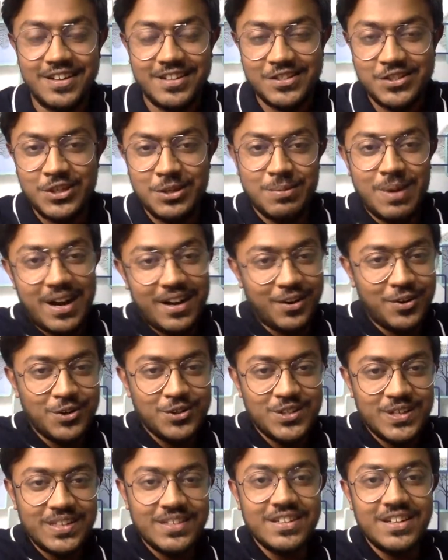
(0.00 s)
GMAT
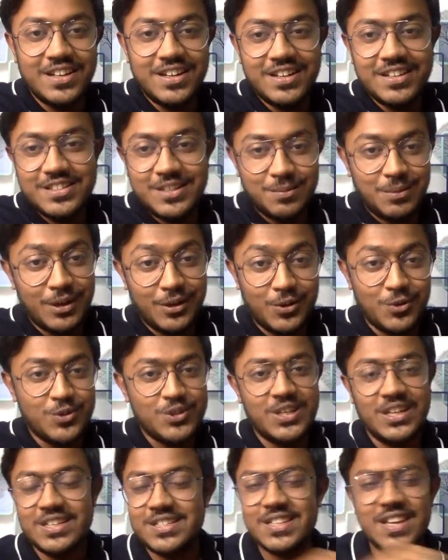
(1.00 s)

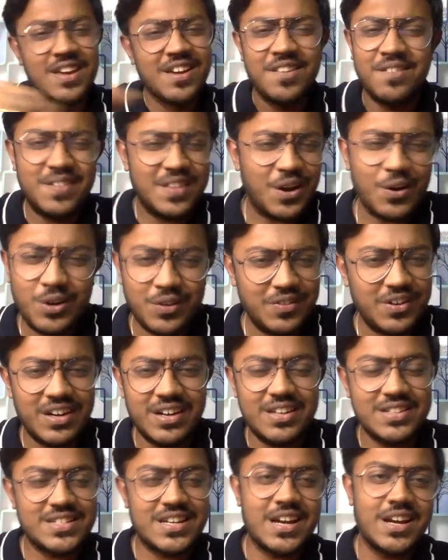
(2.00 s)
coachings without even
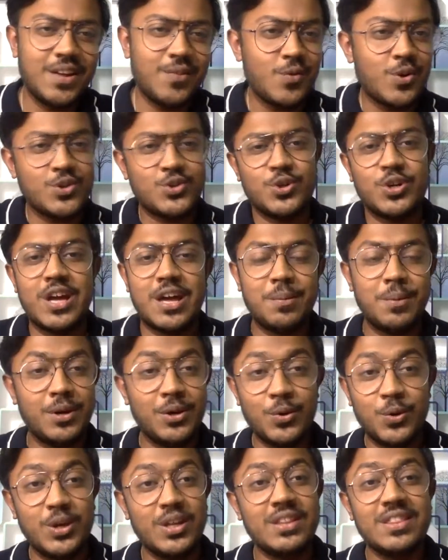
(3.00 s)
understanding what should I be
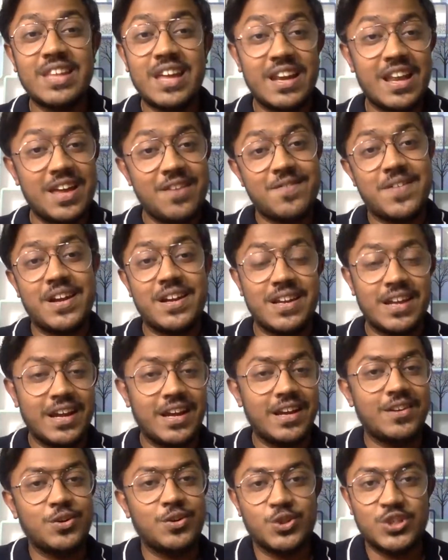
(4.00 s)
doing. Then I went
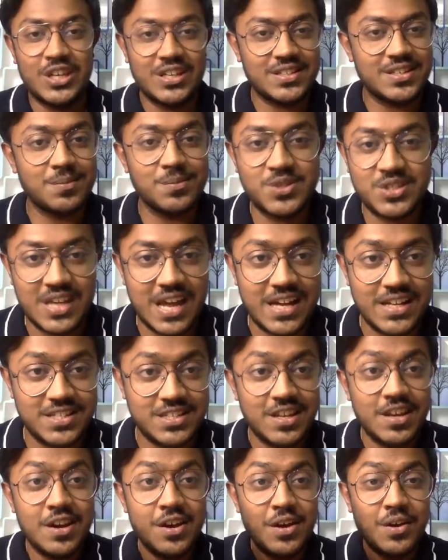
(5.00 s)
ahead to check some stats.
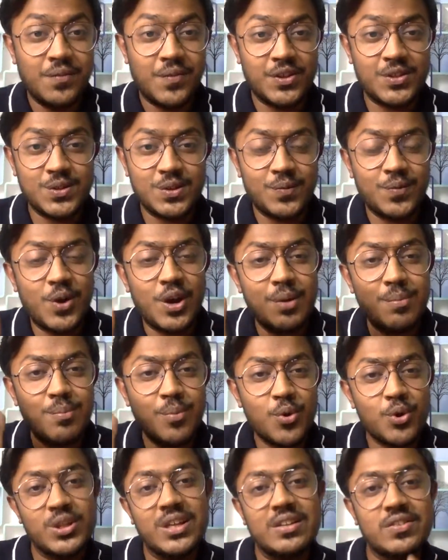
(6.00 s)
First of all,
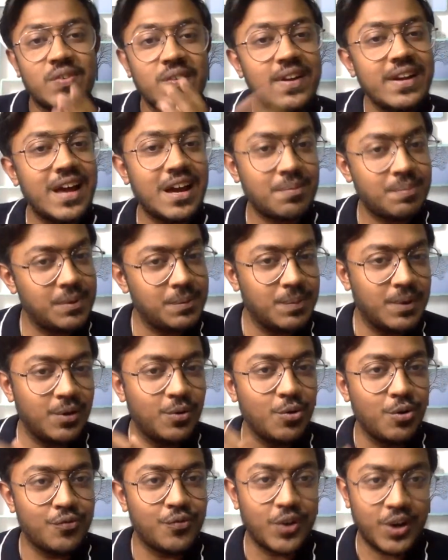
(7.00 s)
more than 3 lakh people
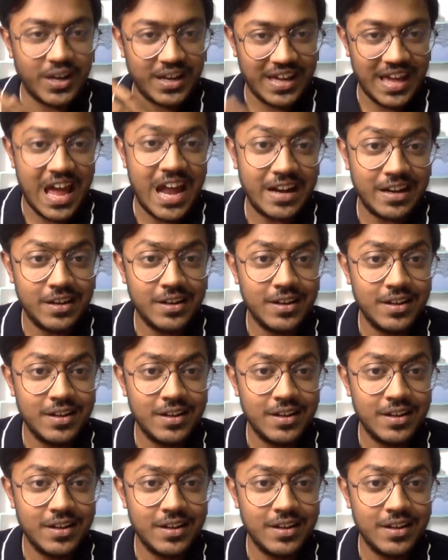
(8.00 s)
go for a CAT,